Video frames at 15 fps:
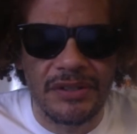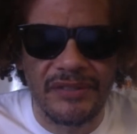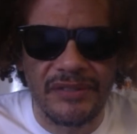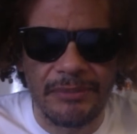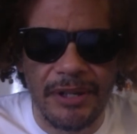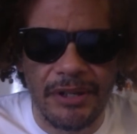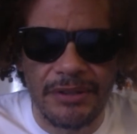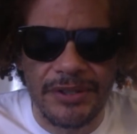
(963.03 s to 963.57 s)
v.
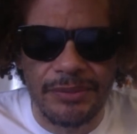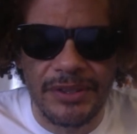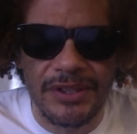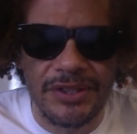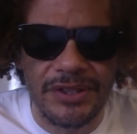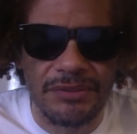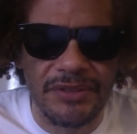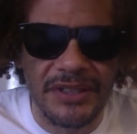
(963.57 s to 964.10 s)
Merrill is one you
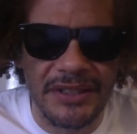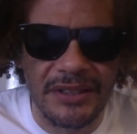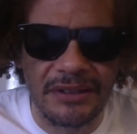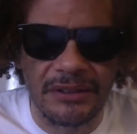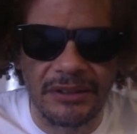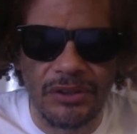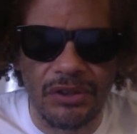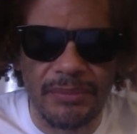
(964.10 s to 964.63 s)
should read and
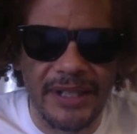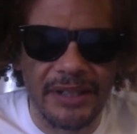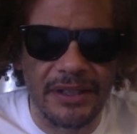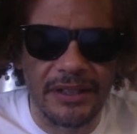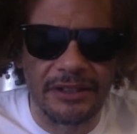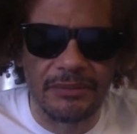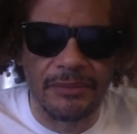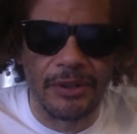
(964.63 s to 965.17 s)
know about
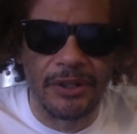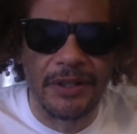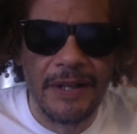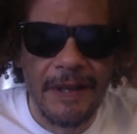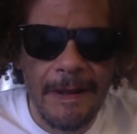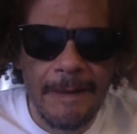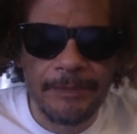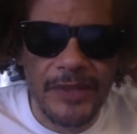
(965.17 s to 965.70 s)
a little more.
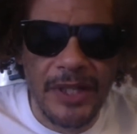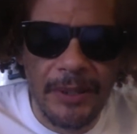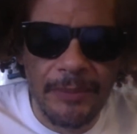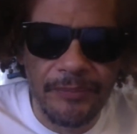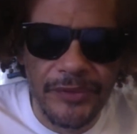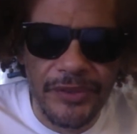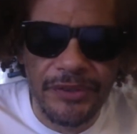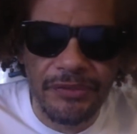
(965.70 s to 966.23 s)

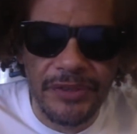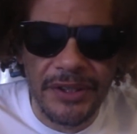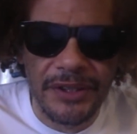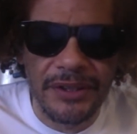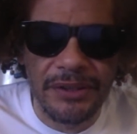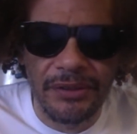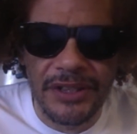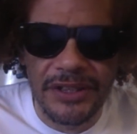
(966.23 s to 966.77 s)

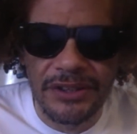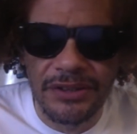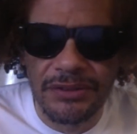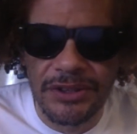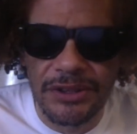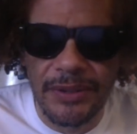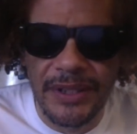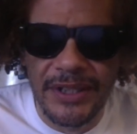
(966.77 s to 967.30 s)
332
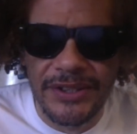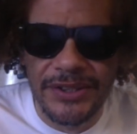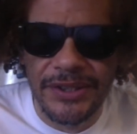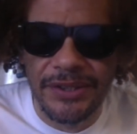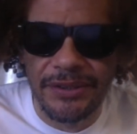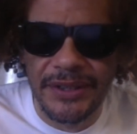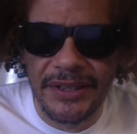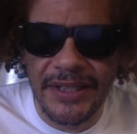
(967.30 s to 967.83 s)
US
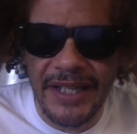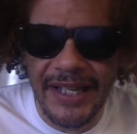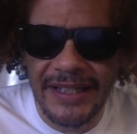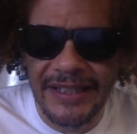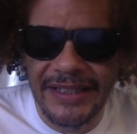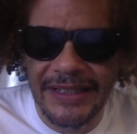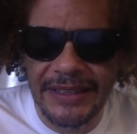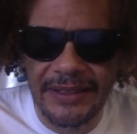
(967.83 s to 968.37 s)

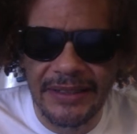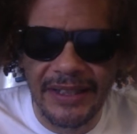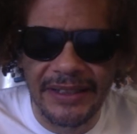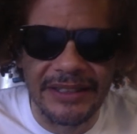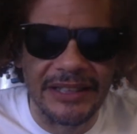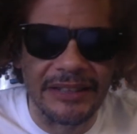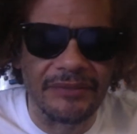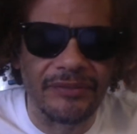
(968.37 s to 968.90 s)
380
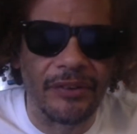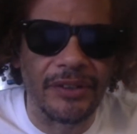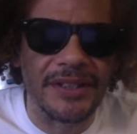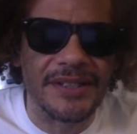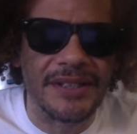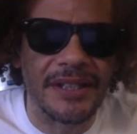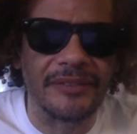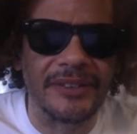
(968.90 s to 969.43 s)

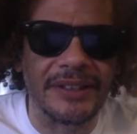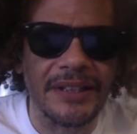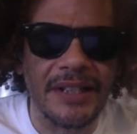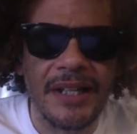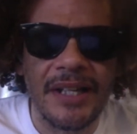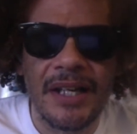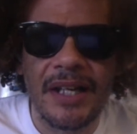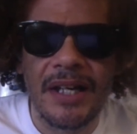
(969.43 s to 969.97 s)
1947.
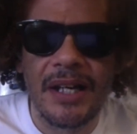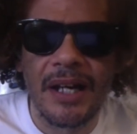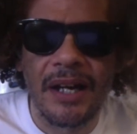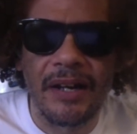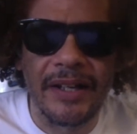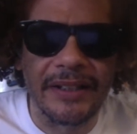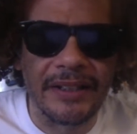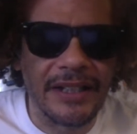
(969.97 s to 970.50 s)
All
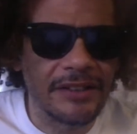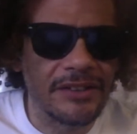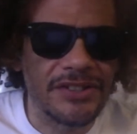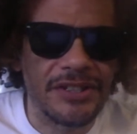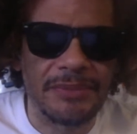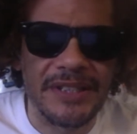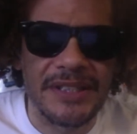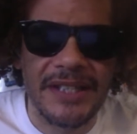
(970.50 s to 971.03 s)
right, got to know
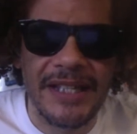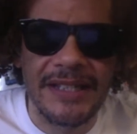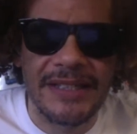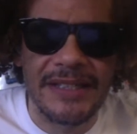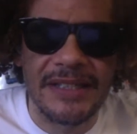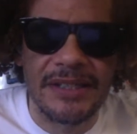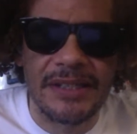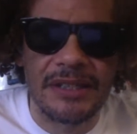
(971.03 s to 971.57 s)
some of these
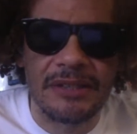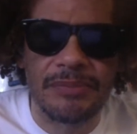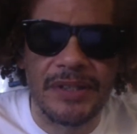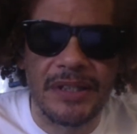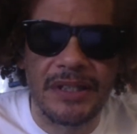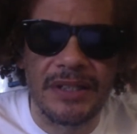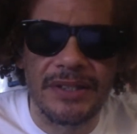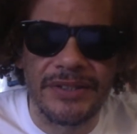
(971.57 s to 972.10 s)
cases just
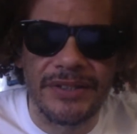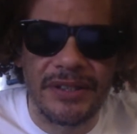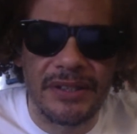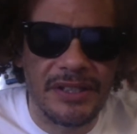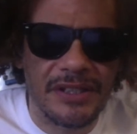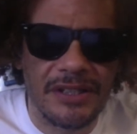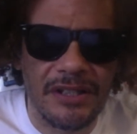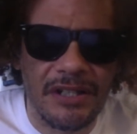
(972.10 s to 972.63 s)
because
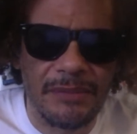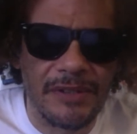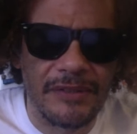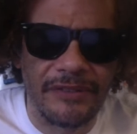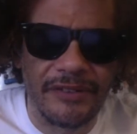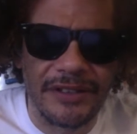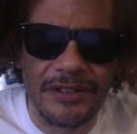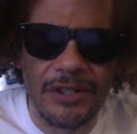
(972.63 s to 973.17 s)
just look them
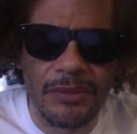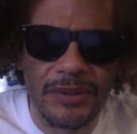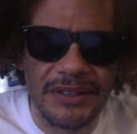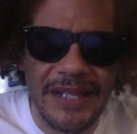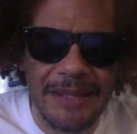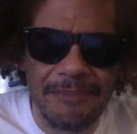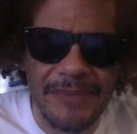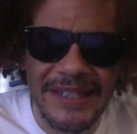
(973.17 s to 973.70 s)
over and know what
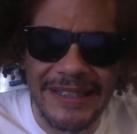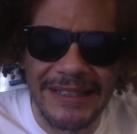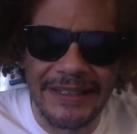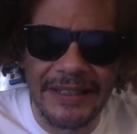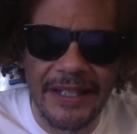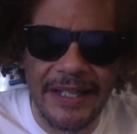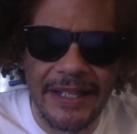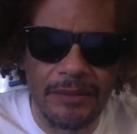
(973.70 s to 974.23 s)
they
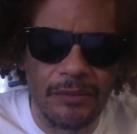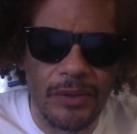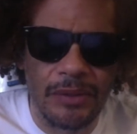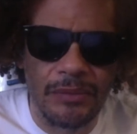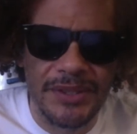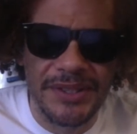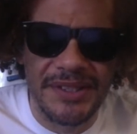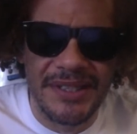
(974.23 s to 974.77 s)
mean and
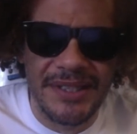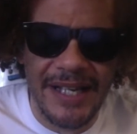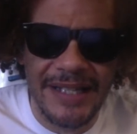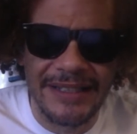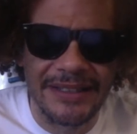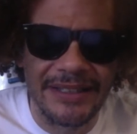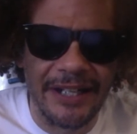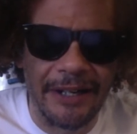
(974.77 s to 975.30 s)
what was
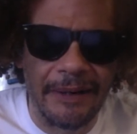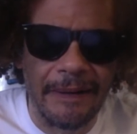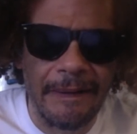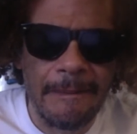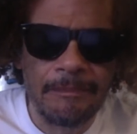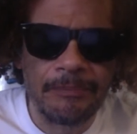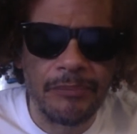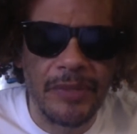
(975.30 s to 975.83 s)
decided there.
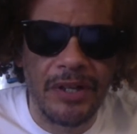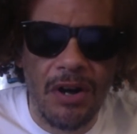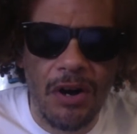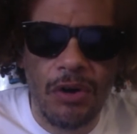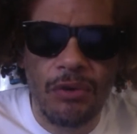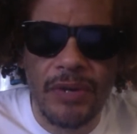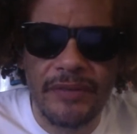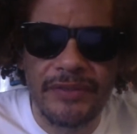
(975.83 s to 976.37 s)
But
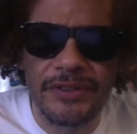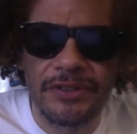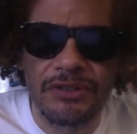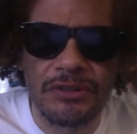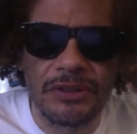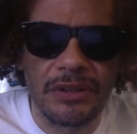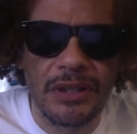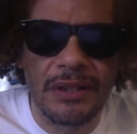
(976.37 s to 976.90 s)
all
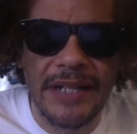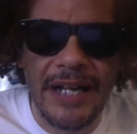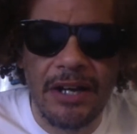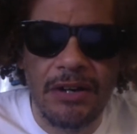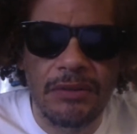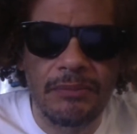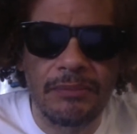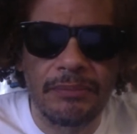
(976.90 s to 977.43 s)
revenue
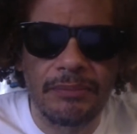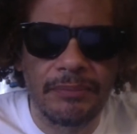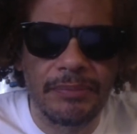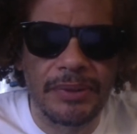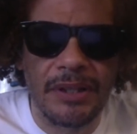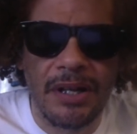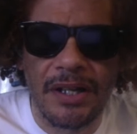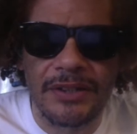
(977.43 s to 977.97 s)
now
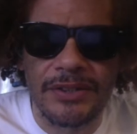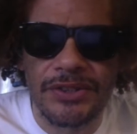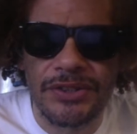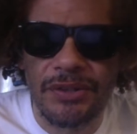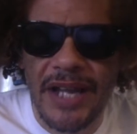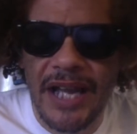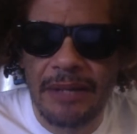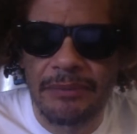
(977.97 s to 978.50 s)
belongs
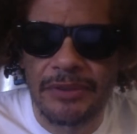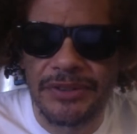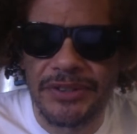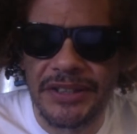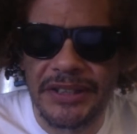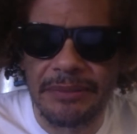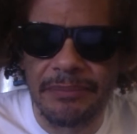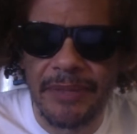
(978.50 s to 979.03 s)
to
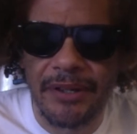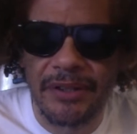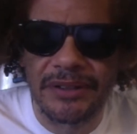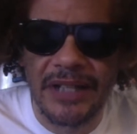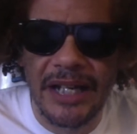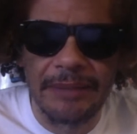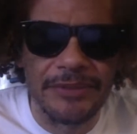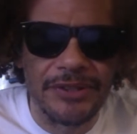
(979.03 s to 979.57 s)
Admiralty
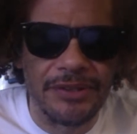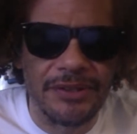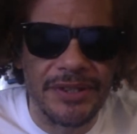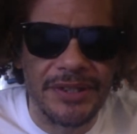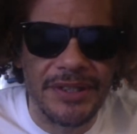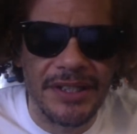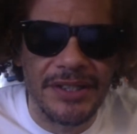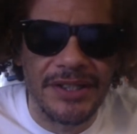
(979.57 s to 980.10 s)
Maritime
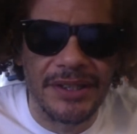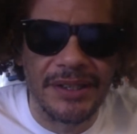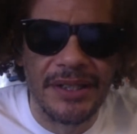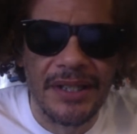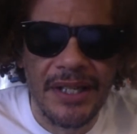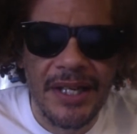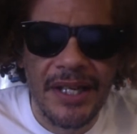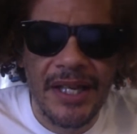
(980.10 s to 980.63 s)
Jurisdiction,
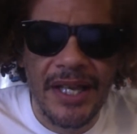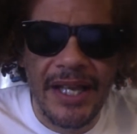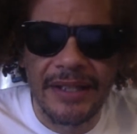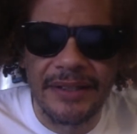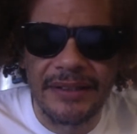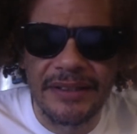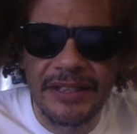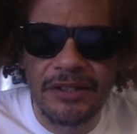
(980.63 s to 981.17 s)

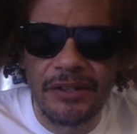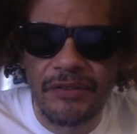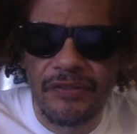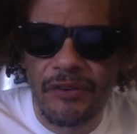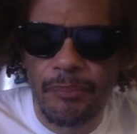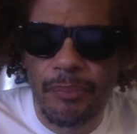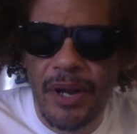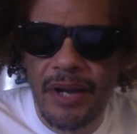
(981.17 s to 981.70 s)
and neither
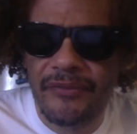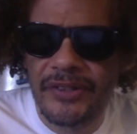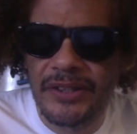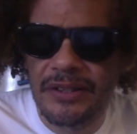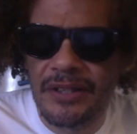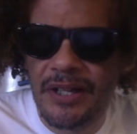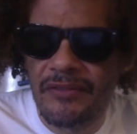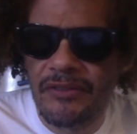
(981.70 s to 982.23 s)
for profit
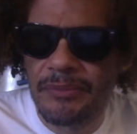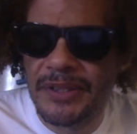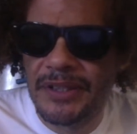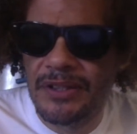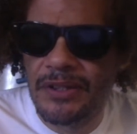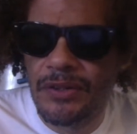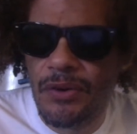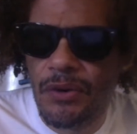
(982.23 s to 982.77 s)

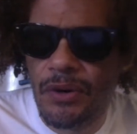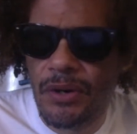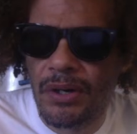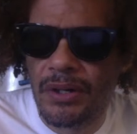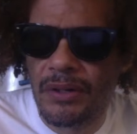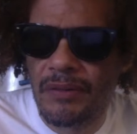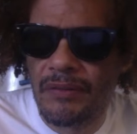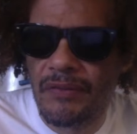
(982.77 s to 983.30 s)
government
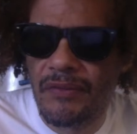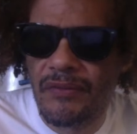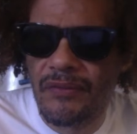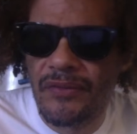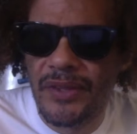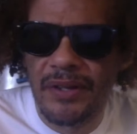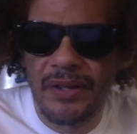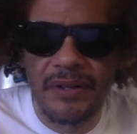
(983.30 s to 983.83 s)
nor
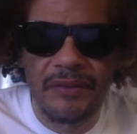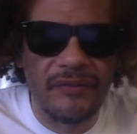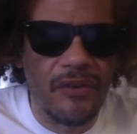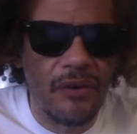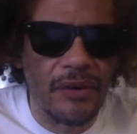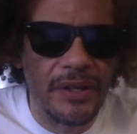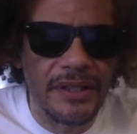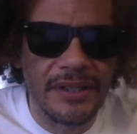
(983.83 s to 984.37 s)
the
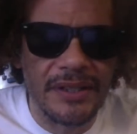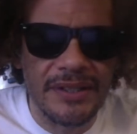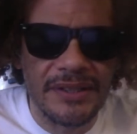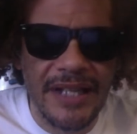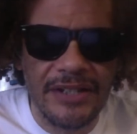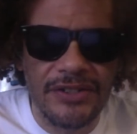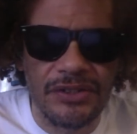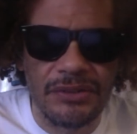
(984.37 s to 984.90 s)
foreign
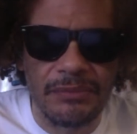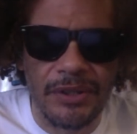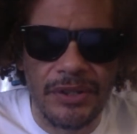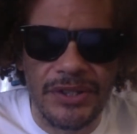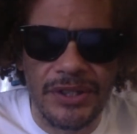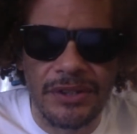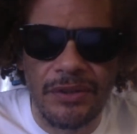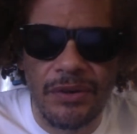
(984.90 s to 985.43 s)
statute
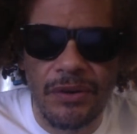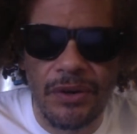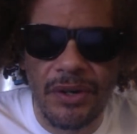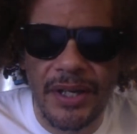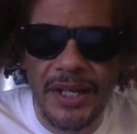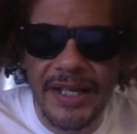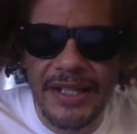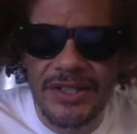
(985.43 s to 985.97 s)
merchant
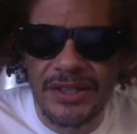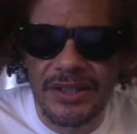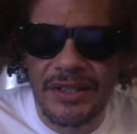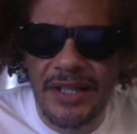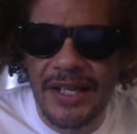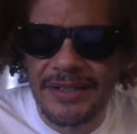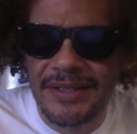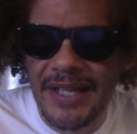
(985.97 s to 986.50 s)
or agent
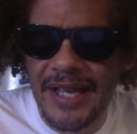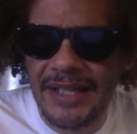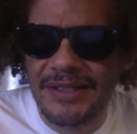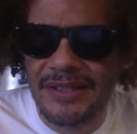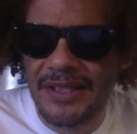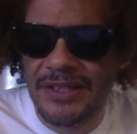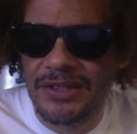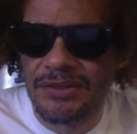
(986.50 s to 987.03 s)
has
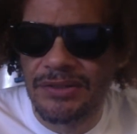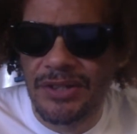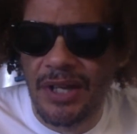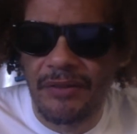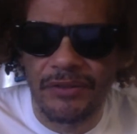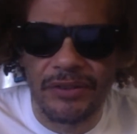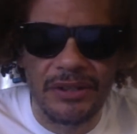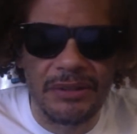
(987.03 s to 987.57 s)
access to
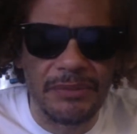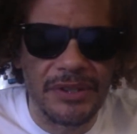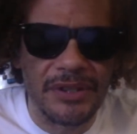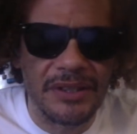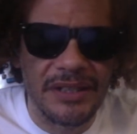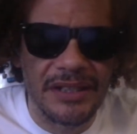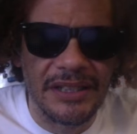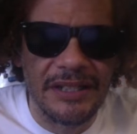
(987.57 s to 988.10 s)
sovereign
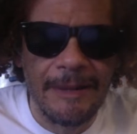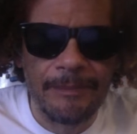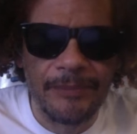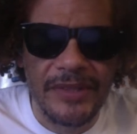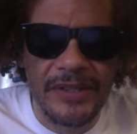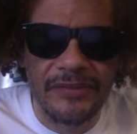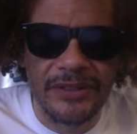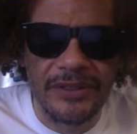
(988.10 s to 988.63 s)
immunity,
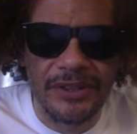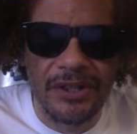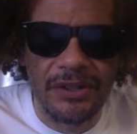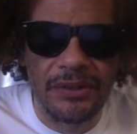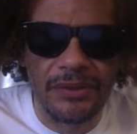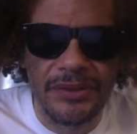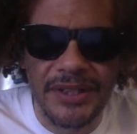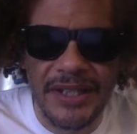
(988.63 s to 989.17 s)
even
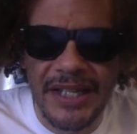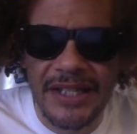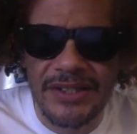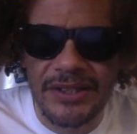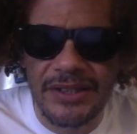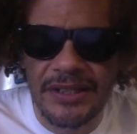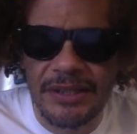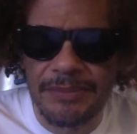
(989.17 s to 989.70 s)
though the
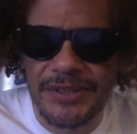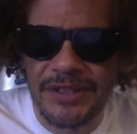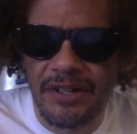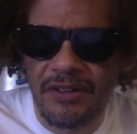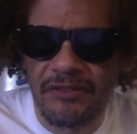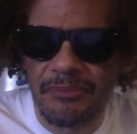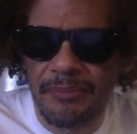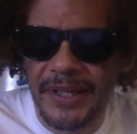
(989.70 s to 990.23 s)
agent
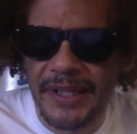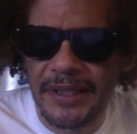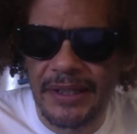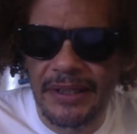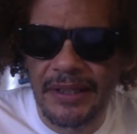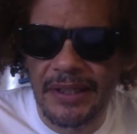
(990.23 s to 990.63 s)
himself may